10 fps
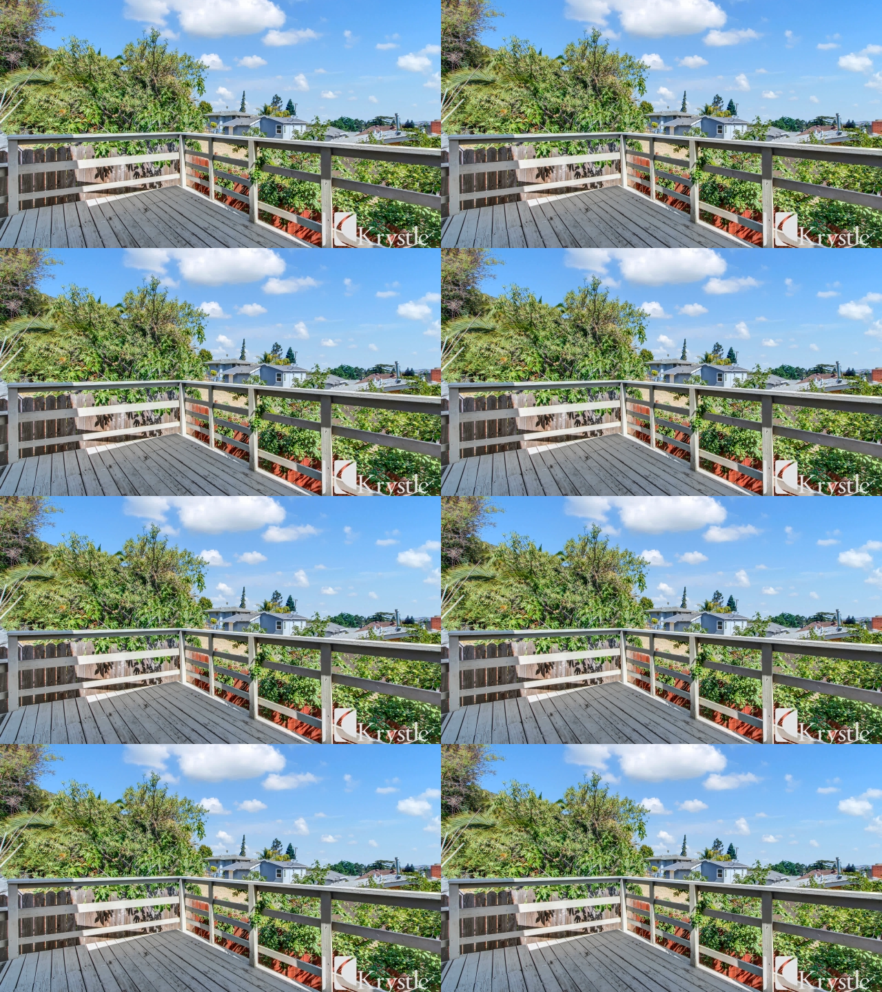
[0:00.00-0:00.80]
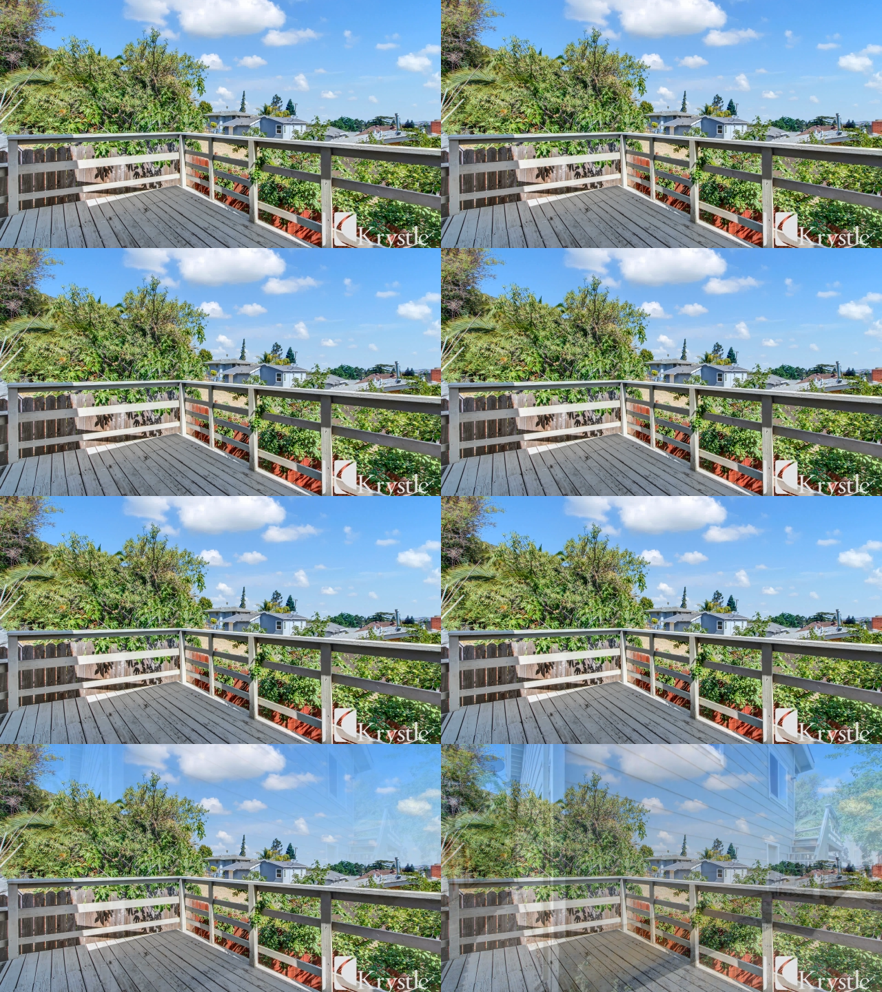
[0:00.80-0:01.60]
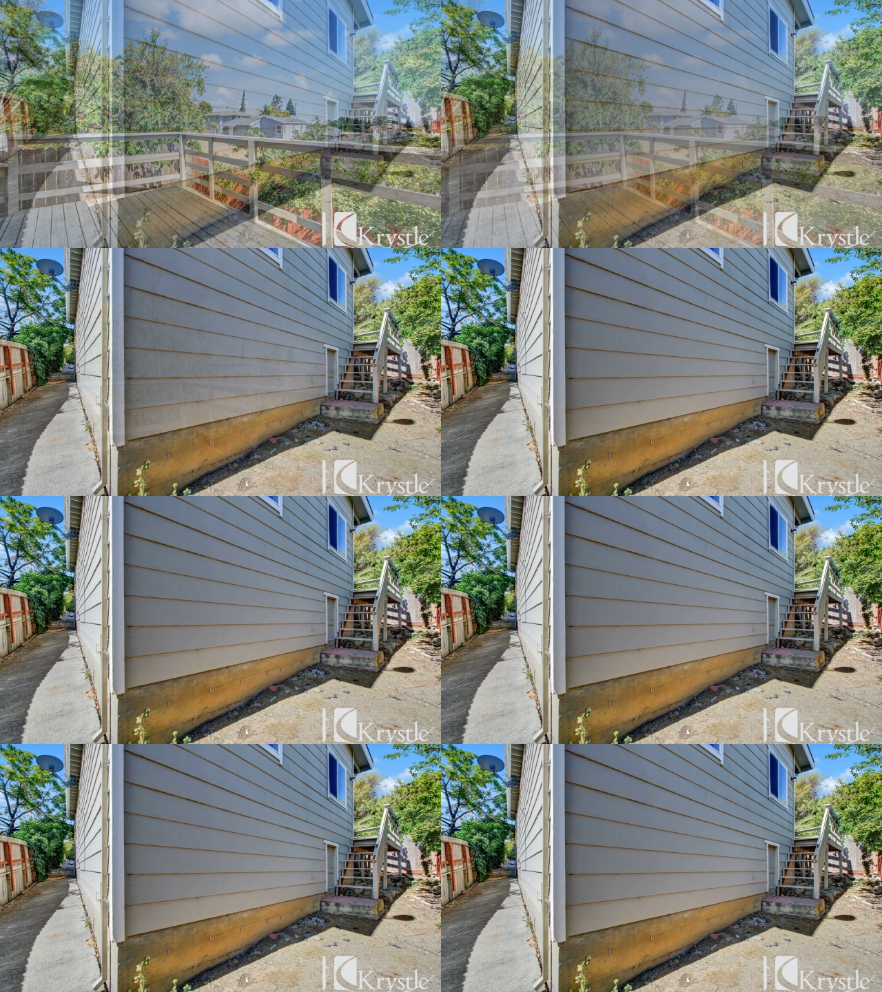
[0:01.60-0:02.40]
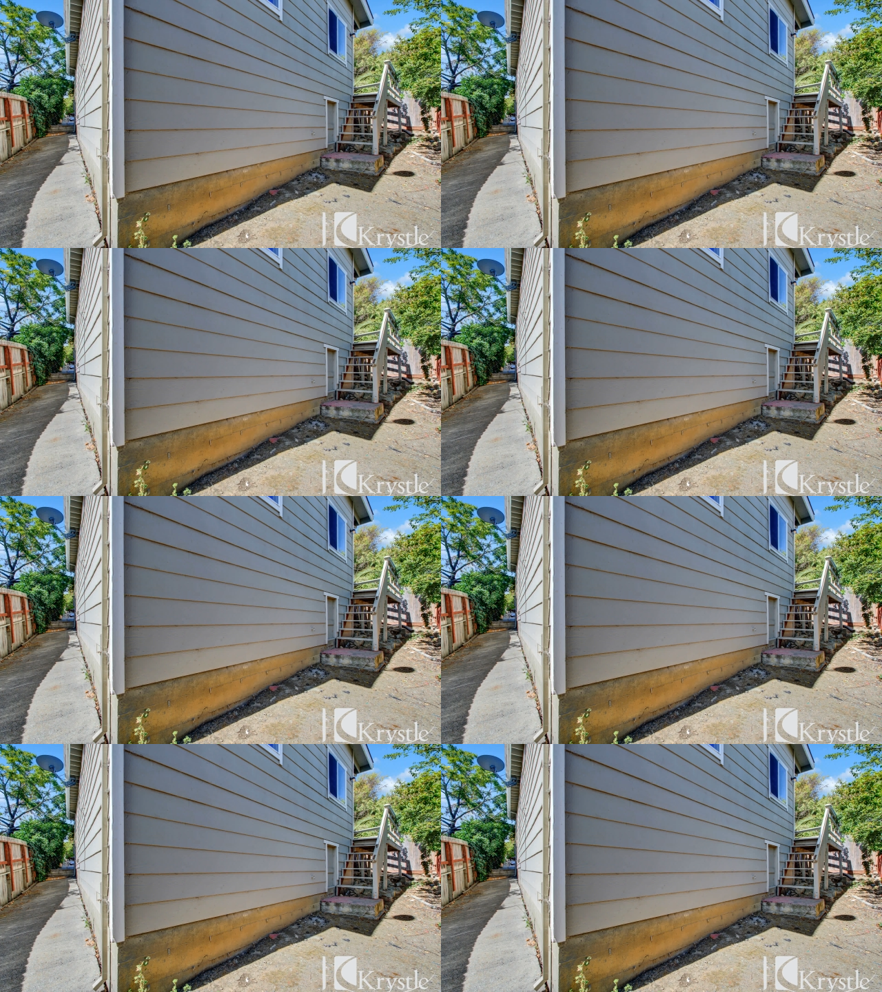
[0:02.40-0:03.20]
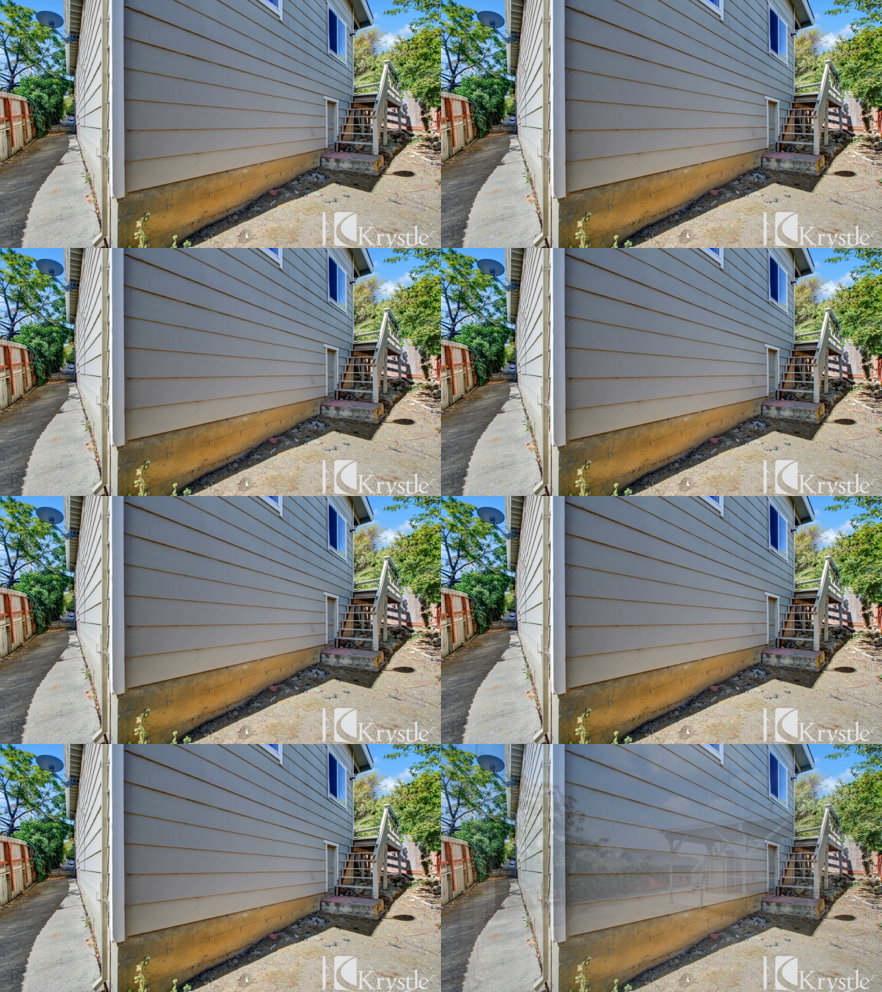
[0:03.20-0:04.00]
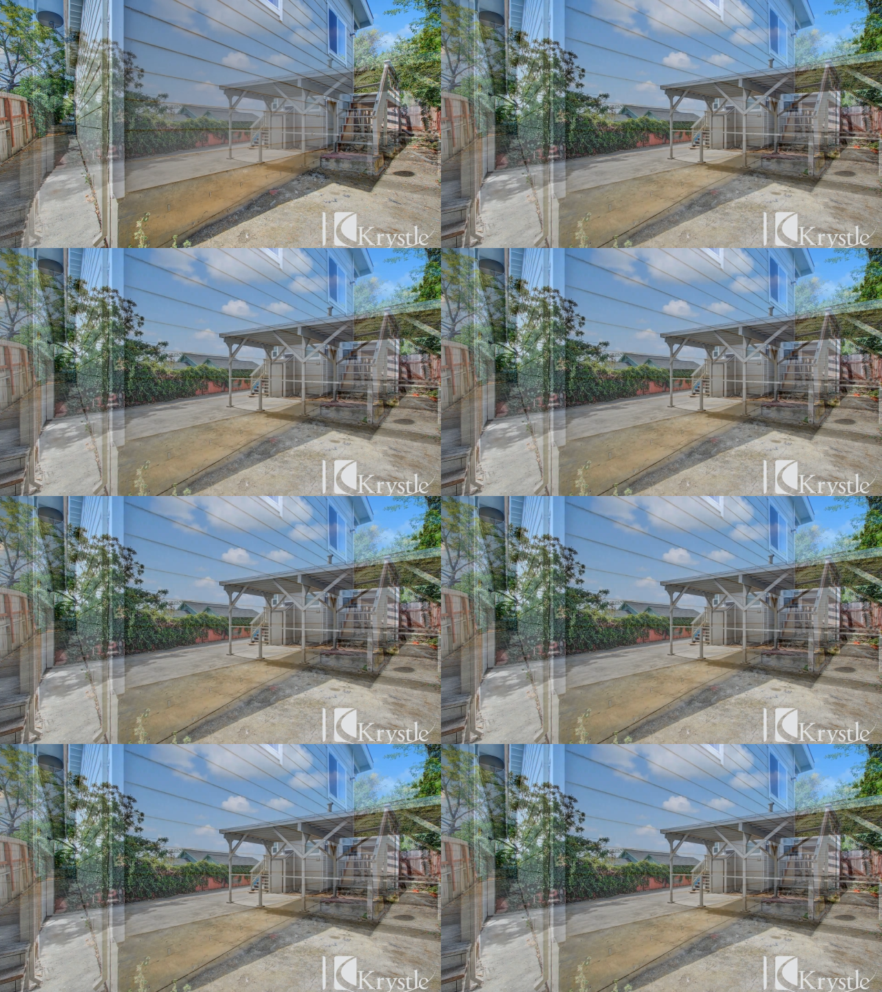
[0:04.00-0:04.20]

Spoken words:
No face is visible, so there are no lips to read.